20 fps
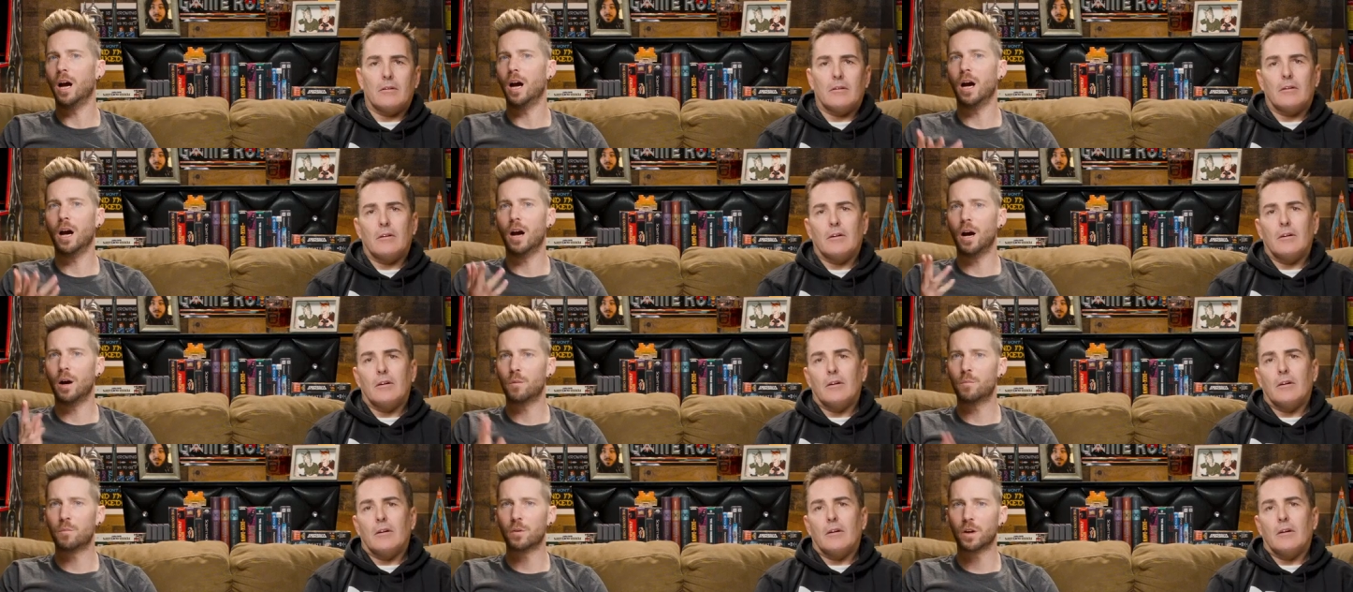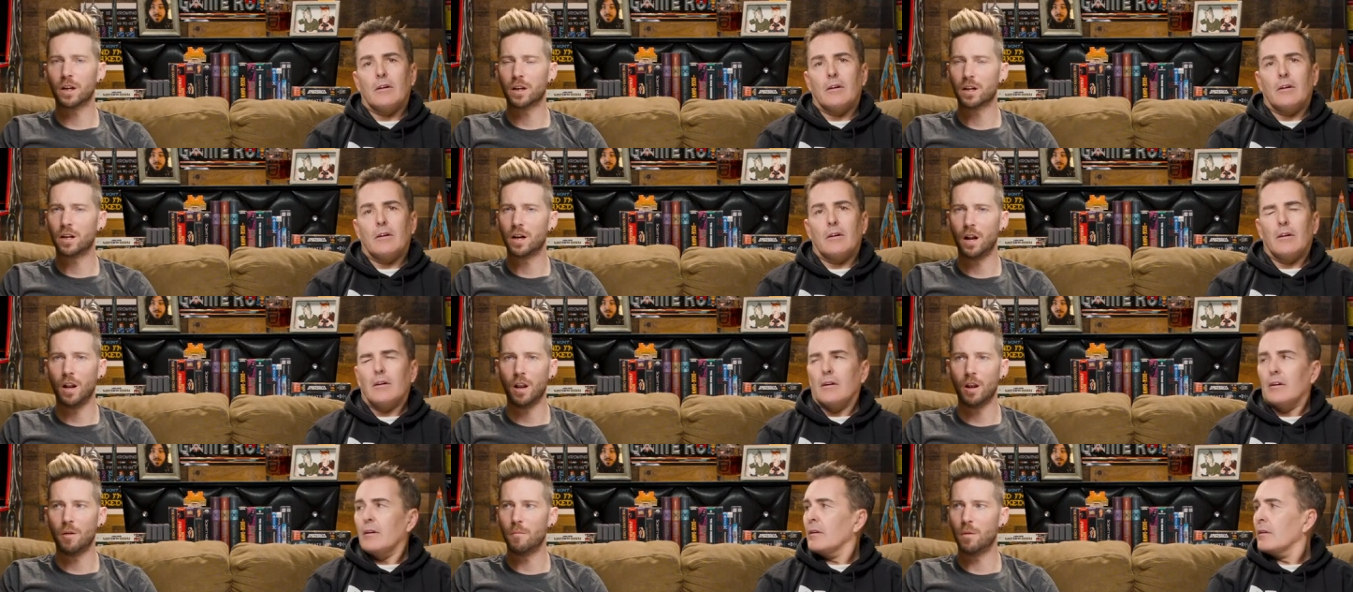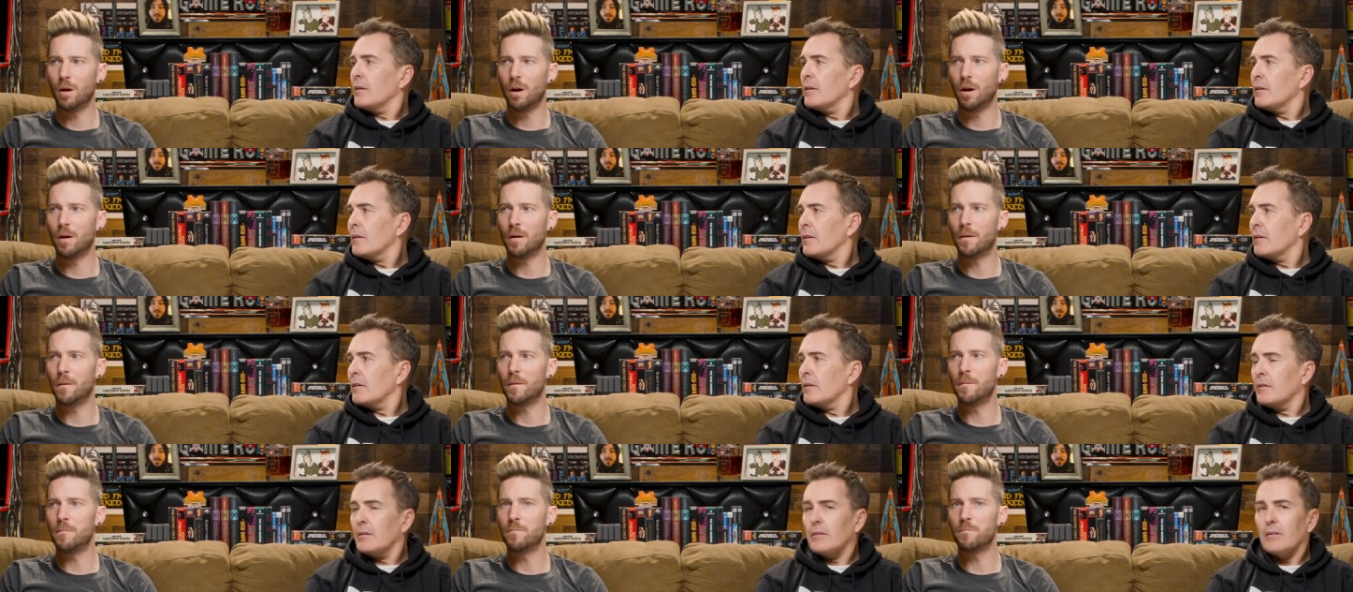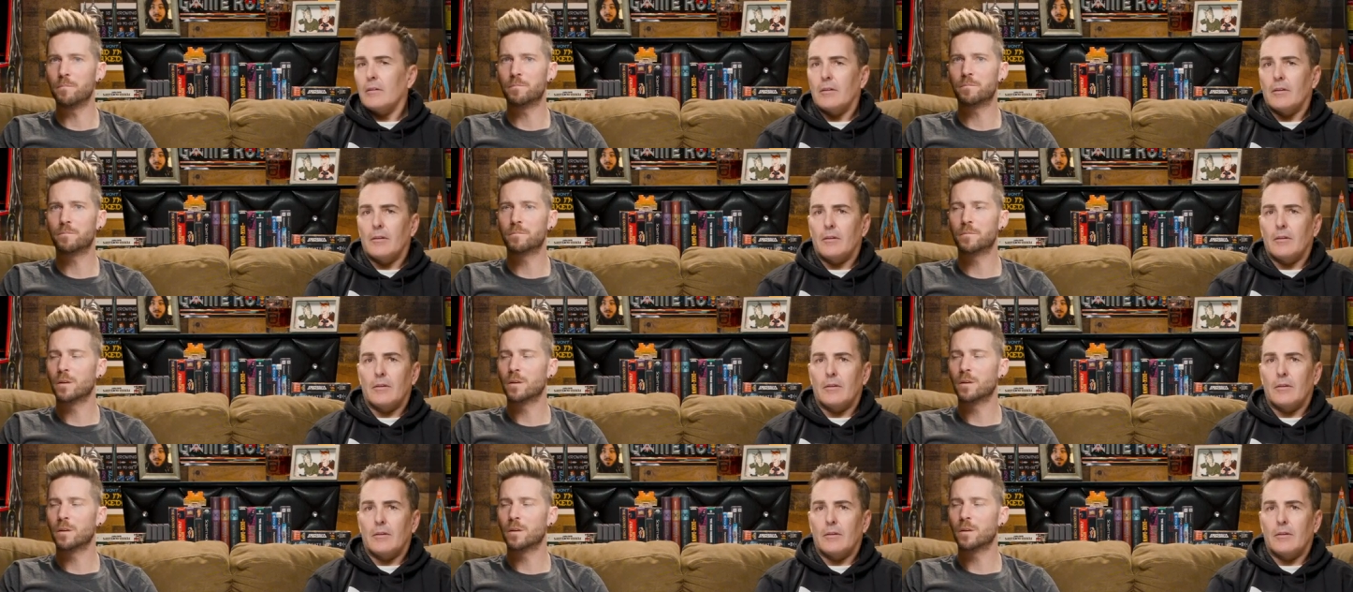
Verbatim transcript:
Speaker 1: We're gonna call him